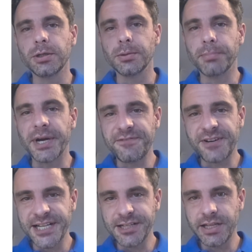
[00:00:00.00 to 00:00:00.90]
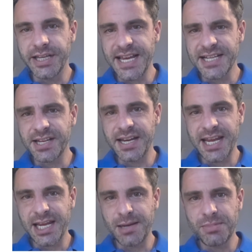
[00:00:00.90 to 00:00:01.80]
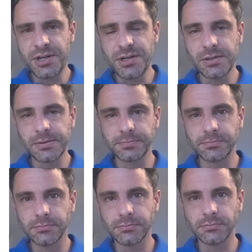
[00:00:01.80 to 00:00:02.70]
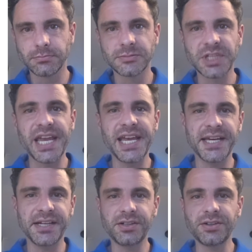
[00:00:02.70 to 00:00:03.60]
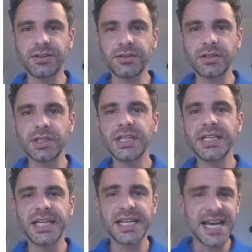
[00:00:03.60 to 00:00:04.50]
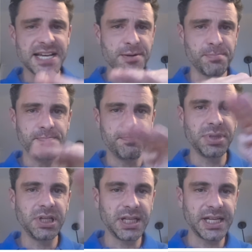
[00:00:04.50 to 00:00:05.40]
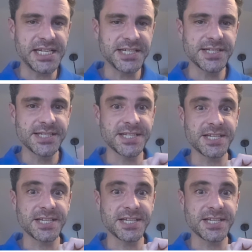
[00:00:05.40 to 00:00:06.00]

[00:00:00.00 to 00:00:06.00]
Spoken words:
my file, it has a name and it has a place.